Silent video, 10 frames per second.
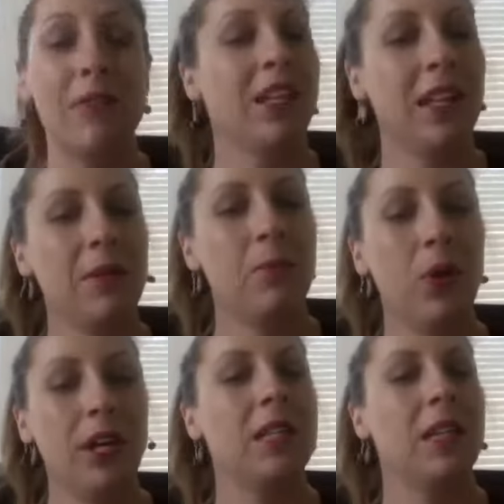important to
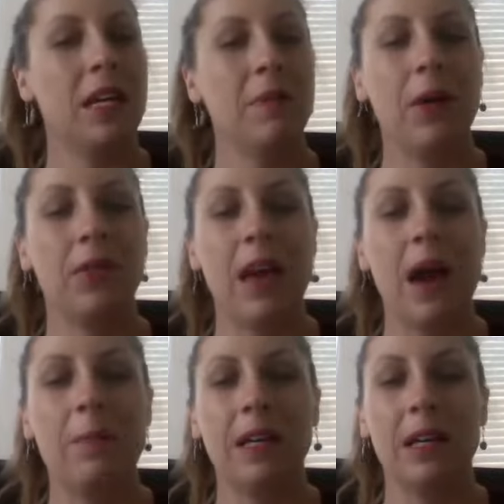think about that,
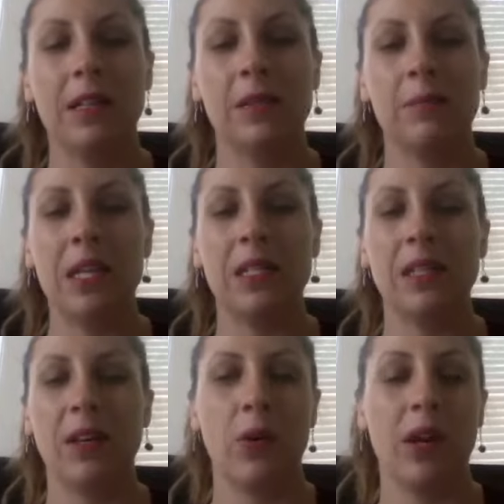because based on
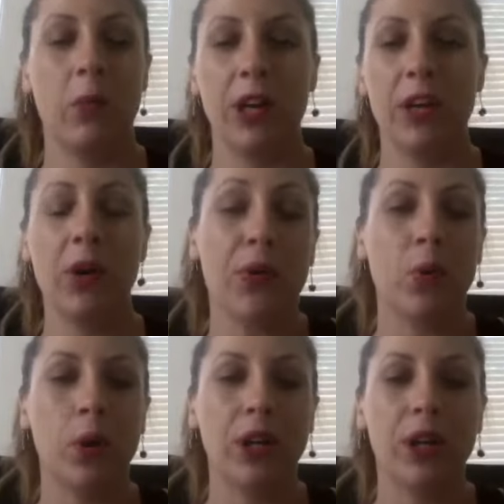where you go in the
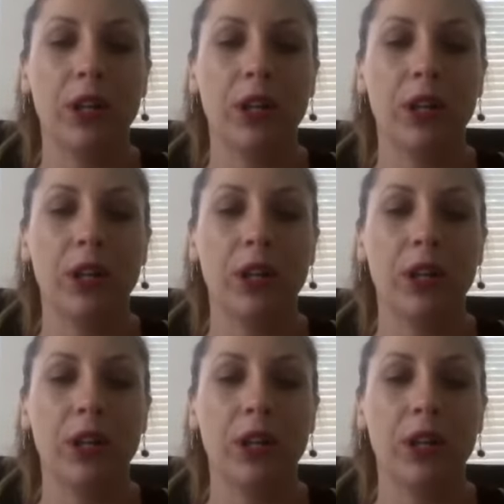world,